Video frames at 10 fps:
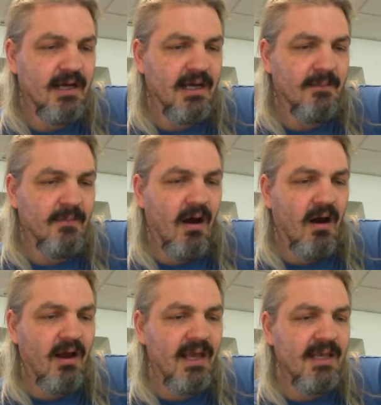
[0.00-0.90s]

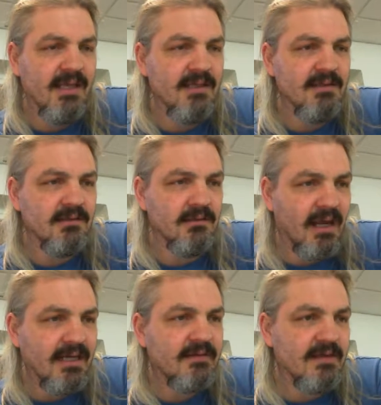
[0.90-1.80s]
I
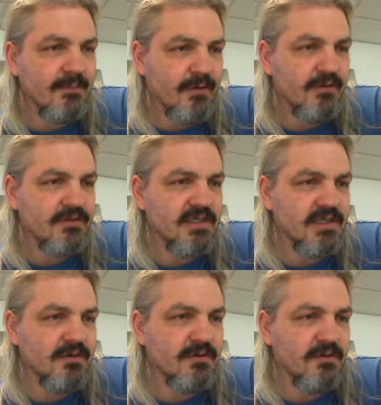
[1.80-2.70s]
liked the approach
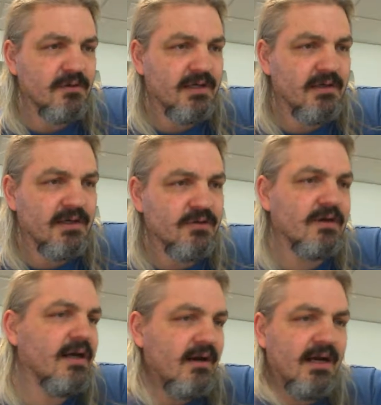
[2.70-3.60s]
that Guru 99
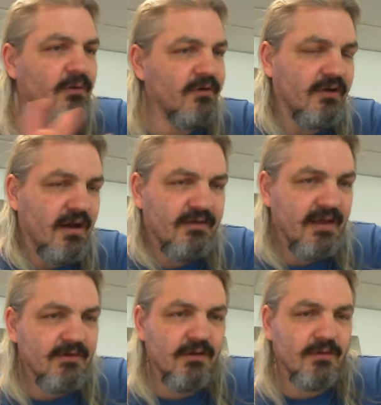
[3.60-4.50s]
took. I was
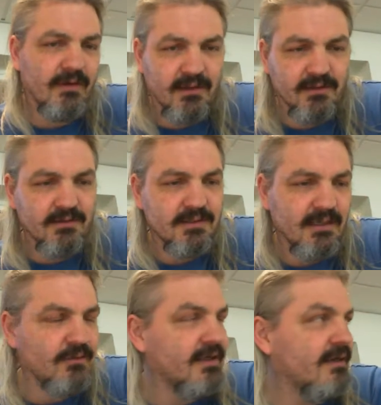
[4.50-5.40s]
having a look around
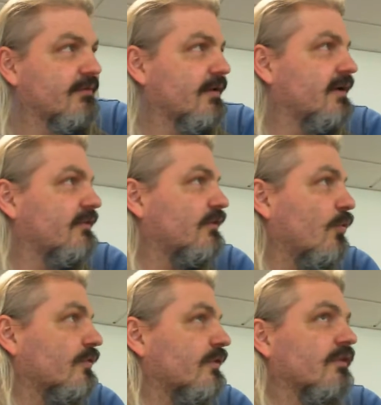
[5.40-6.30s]
and looking at various
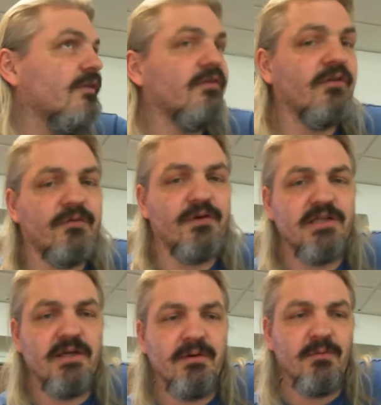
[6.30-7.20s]
courses and software
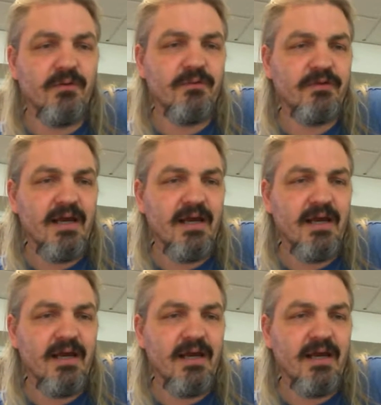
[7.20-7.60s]
engineering models.